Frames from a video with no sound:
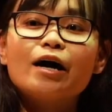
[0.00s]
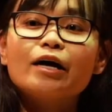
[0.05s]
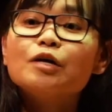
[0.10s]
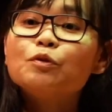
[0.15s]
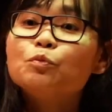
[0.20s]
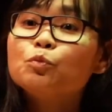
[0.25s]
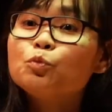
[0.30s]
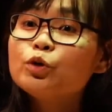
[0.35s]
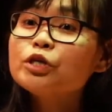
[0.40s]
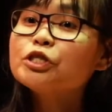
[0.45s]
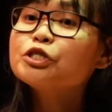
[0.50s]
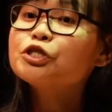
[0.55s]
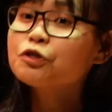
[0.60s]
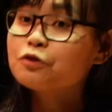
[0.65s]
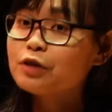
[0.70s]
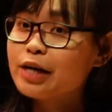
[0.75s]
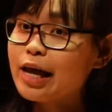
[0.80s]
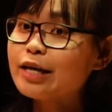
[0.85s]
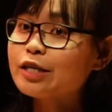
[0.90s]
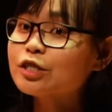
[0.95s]
in which
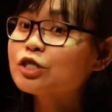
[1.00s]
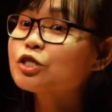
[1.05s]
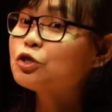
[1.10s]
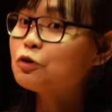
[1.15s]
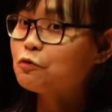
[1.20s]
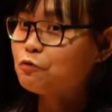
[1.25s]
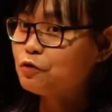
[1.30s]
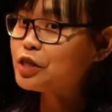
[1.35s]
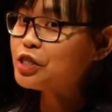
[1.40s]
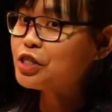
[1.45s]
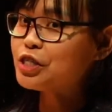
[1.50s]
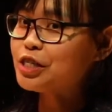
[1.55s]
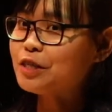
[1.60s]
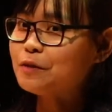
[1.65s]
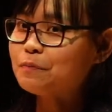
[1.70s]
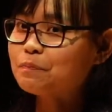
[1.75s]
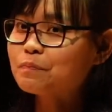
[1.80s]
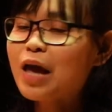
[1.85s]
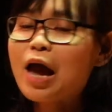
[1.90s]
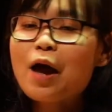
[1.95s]
lakes to fish
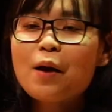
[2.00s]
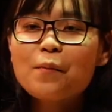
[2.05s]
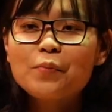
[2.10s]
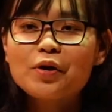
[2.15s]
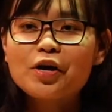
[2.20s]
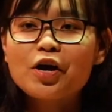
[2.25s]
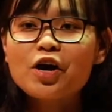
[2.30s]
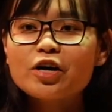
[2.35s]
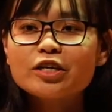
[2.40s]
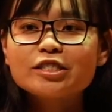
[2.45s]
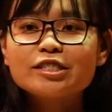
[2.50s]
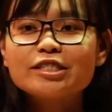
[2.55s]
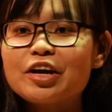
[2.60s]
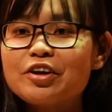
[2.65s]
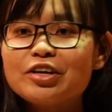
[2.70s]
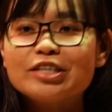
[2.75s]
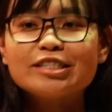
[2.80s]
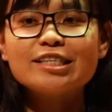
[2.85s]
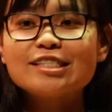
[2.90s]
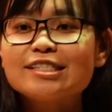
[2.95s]
in, because
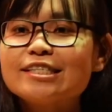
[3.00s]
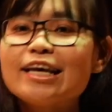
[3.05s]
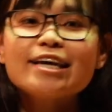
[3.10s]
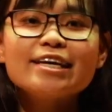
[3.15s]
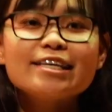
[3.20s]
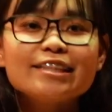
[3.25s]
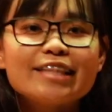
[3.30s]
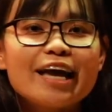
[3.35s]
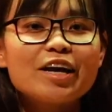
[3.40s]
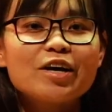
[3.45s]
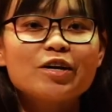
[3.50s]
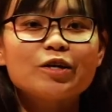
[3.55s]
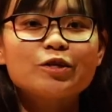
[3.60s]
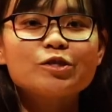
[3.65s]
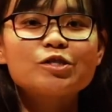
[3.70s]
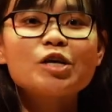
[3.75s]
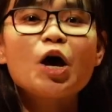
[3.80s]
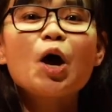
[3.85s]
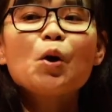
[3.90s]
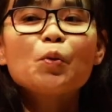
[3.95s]
there is a saying that
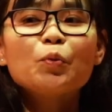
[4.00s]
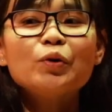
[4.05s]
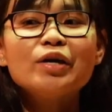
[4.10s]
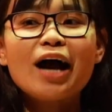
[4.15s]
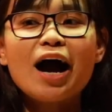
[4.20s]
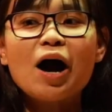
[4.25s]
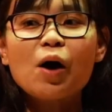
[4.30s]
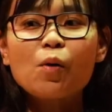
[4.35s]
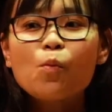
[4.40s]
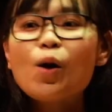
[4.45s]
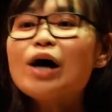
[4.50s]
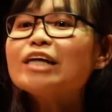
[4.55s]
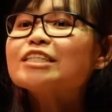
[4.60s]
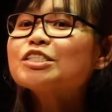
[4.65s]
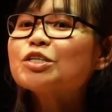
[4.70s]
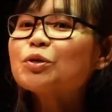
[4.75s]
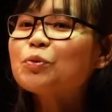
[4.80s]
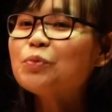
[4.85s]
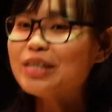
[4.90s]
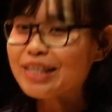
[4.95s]
goes, we are
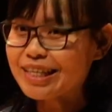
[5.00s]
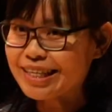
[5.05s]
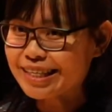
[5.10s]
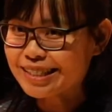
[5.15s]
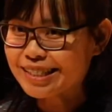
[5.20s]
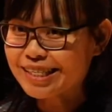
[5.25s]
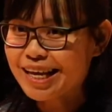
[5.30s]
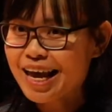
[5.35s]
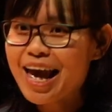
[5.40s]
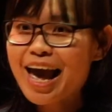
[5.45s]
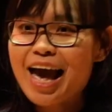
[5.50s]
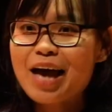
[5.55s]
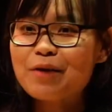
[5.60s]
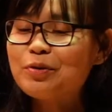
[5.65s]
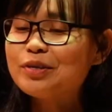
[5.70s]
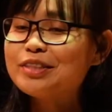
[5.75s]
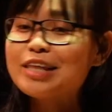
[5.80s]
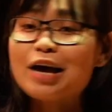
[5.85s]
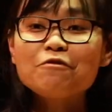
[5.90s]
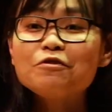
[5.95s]
what we eat, and
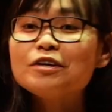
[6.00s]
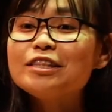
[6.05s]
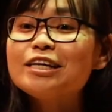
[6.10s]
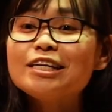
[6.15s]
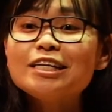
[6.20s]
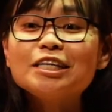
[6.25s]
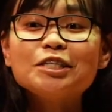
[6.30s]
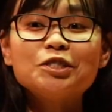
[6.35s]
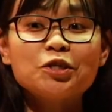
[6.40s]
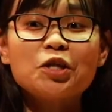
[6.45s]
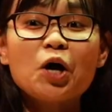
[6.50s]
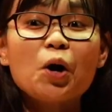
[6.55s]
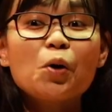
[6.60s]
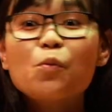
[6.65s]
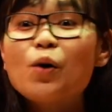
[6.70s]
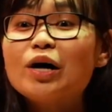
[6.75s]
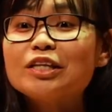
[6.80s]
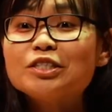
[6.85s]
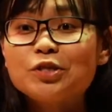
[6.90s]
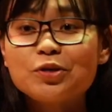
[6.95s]
we definitely do not
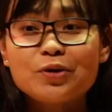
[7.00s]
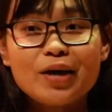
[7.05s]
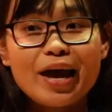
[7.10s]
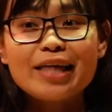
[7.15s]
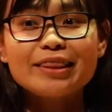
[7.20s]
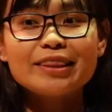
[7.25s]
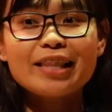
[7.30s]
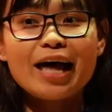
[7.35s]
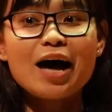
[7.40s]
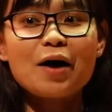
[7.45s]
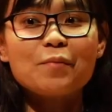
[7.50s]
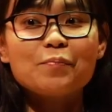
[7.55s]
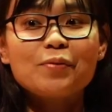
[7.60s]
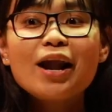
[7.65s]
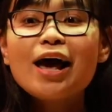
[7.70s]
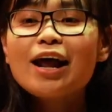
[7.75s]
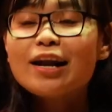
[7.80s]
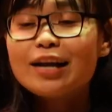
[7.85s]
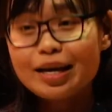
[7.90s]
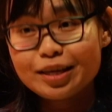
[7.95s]
want to end up
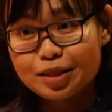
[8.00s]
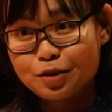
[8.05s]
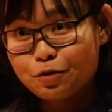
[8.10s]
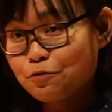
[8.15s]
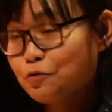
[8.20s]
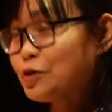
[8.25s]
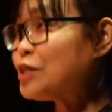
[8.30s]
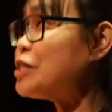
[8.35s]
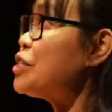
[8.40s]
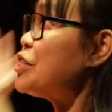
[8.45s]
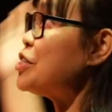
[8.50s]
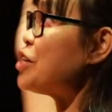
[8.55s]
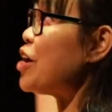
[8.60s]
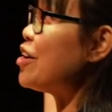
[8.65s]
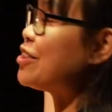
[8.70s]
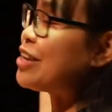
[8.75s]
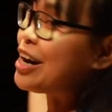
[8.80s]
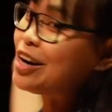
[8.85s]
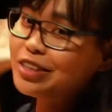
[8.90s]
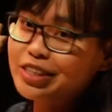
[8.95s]
like the fish
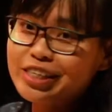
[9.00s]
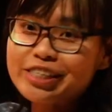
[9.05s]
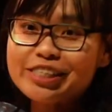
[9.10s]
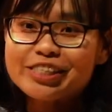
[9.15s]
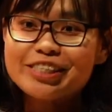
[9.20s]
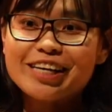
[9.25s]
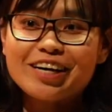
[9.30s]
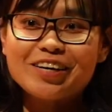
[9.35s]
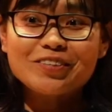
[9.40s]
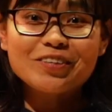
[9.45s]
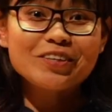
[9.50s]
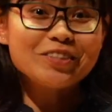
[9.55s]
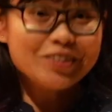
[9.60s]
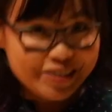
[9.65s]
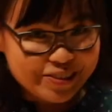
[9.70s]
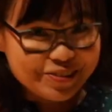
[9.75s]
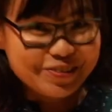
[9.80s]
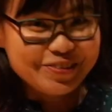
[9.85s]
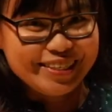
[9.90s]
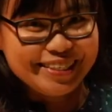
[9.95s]
on our dish now,
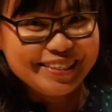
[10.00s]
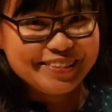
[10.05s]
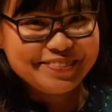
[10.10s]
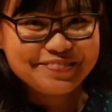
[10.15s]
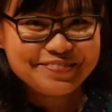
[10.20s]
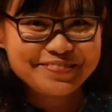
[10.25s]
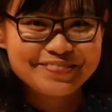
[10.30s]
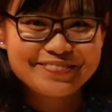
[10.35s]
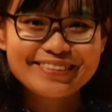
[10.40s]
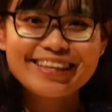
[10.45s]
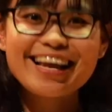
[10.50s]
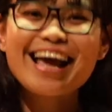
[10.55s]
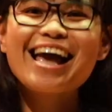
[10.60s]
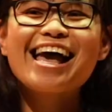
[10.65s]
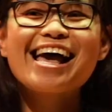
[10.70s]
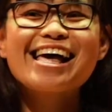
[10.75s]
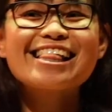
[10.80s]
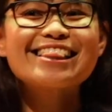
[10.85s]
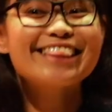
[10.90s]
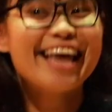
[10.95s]
do we?
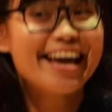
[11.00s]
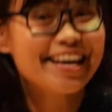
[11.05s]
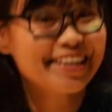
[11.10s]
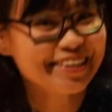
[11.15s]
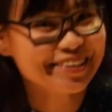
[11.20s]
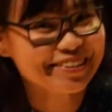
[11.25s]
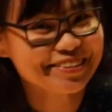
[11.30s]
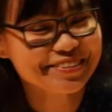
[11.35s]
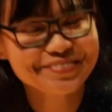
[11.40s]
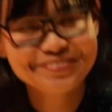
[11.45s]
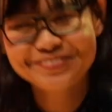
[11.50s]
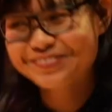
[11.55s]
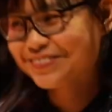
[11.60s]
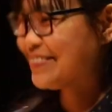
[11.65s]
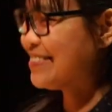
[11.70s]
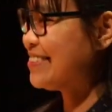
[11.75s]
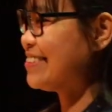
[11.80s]
Thank you.